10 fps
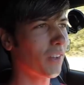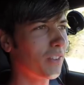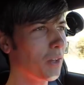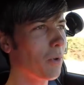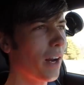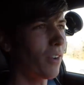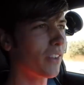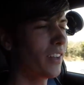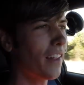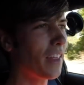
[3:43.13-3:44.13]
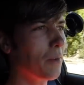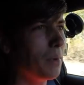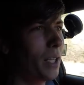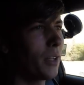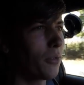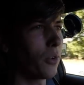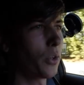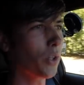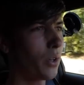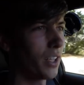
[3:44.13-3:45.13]
60, whatever, it's not that
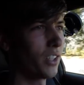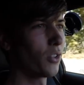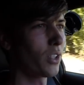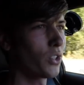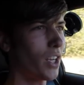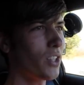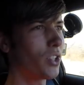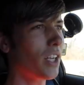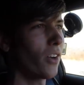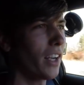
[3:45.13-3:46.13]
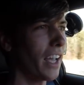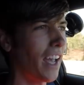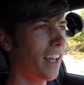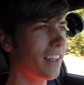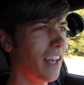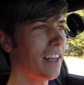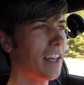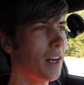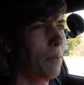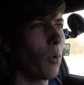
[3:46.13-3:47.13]
meaningful. You can change gearing and
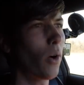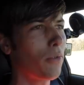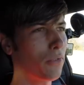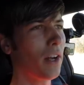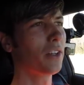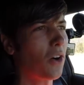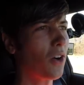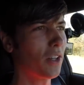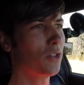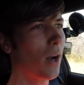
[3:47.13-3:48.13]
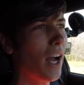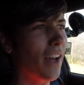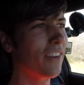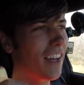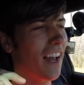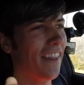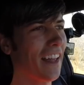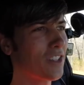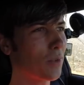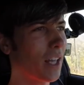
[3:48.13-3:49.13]
get a more fun car to drive, and
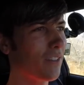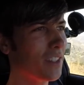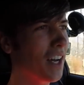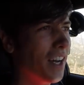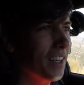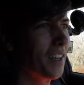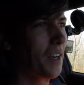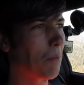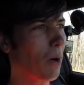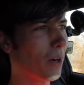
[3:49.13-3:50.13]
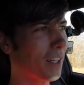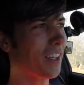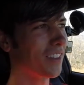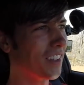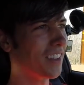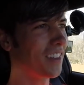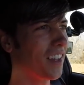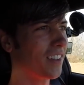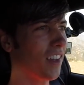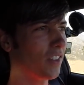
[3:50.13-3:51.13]
that's what they've done. Marketing sees
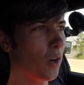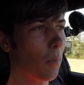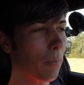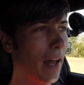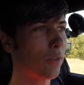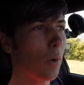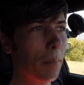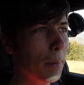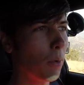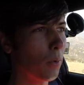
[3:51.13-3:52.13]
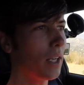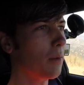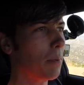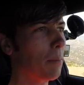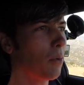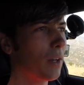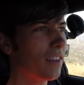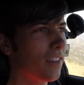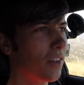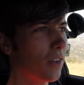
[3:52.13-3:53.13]
this as, you know, that's what people read. People
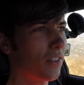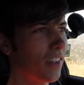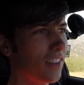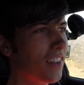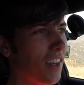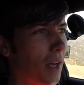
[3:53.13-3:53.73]
read the 0 to 60